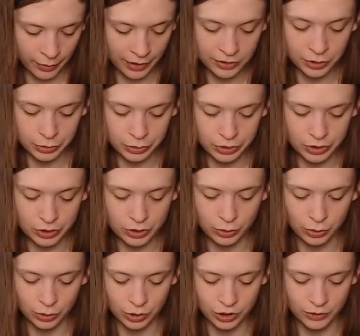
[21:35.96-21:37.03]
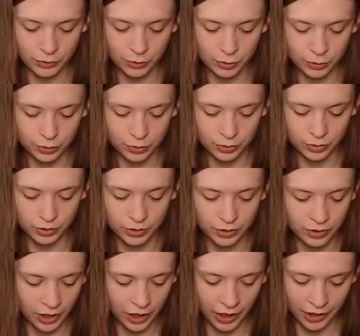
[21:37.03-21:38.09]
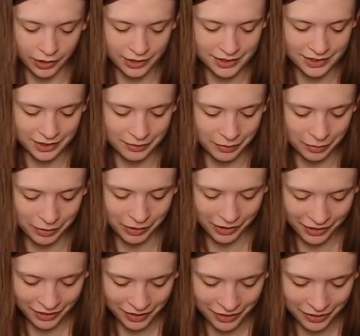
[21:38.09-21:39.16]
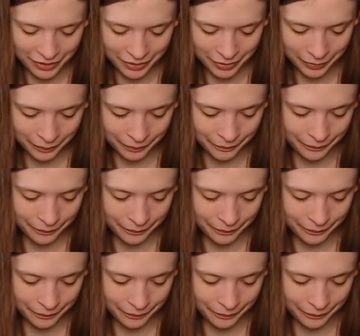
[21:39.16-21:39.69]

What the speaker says: Thraxos Scourge of Krug. No, that's not what I'm looking to do.